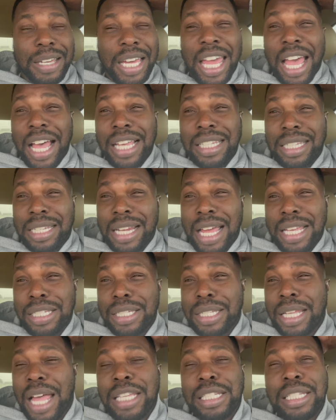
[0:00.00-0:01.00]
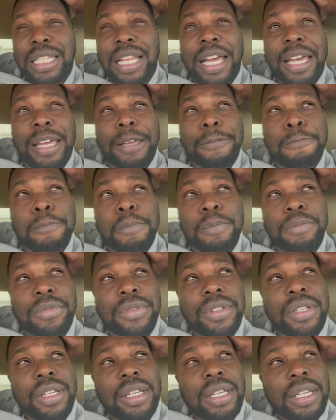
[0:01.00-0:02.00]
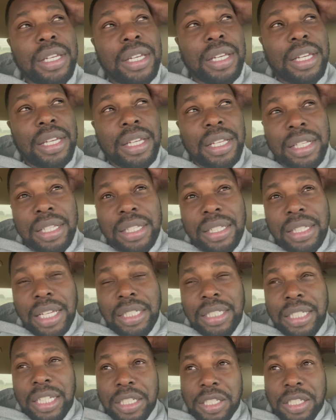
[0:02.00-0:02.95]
And I said, that's like, I said,